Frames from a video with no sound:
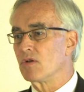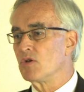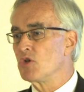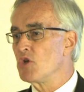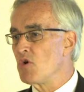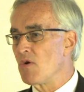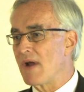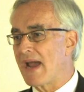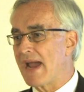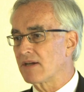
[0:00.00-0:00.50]

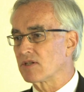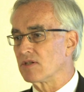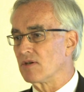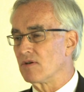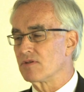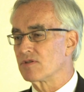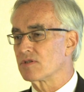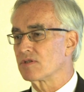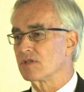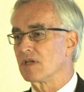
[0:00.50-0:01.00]
new
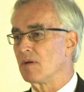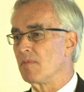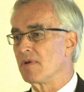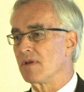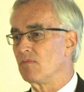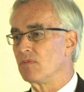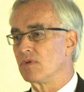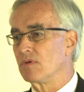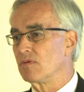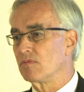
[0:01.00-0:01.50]
actors. I
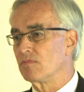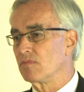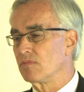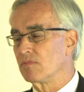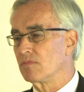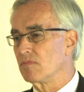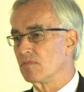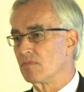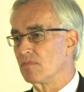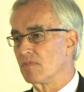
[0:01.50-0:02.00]
mean,
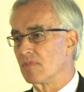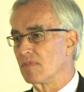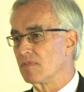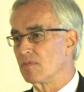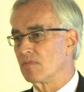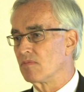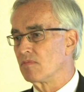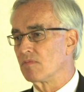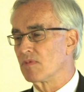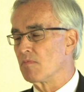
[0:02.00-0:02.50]

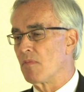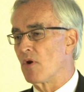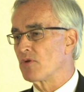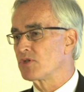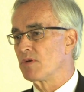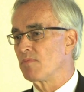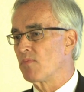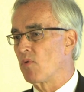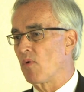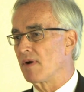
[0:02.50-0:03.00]
the
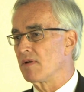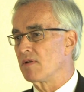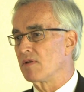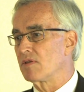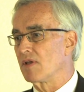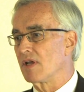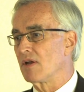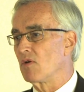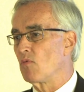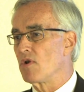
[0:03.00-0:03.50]
most important
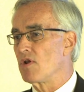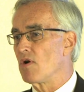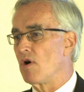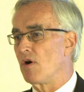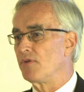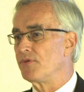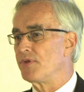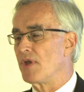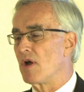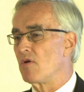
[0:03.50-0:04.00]
thing we
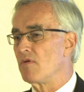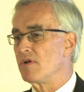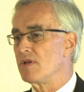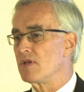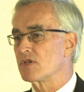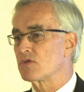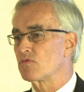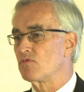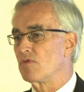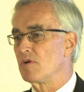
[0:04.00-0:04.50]
all know in
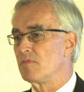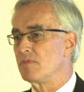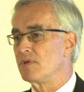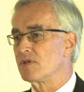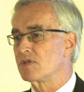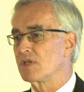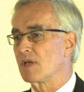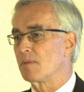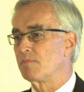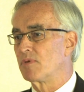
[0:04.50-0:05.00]
this room
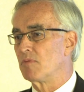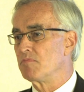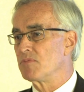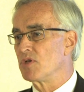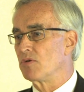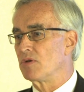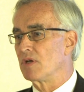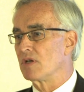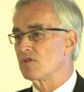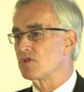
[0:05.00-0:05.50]
is that
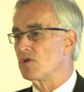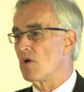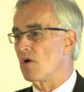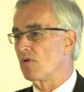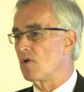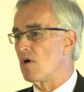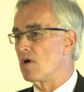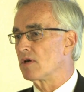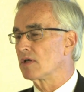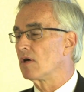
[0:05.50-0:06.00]
Bermuda is
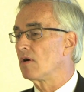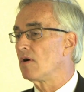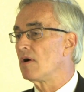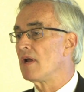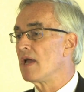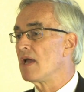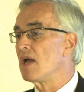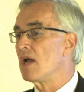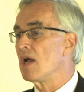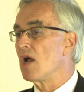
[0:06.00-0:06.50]
no
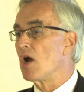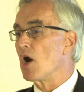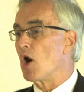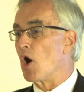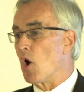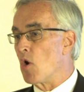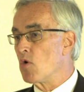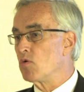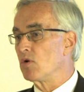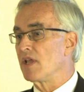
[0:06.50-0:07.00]
longer
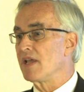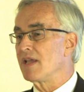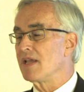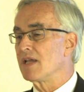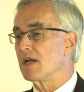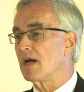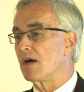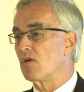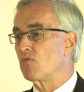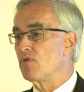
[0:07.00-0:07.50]

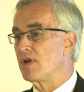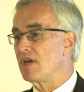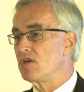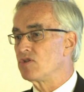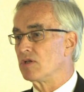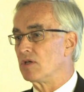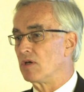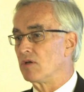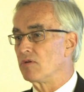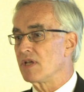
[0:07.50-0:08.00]
only a
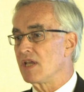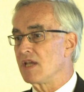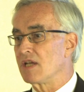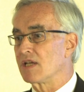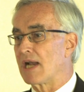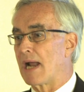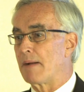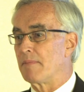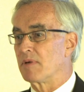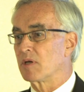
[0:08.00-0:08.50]
regional
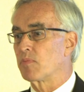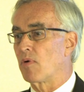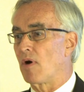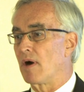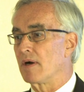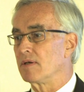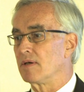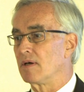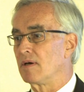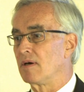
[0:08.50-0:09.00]
economic
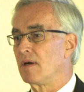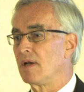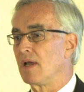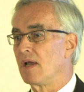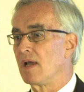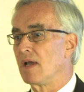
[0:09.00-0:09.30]
partner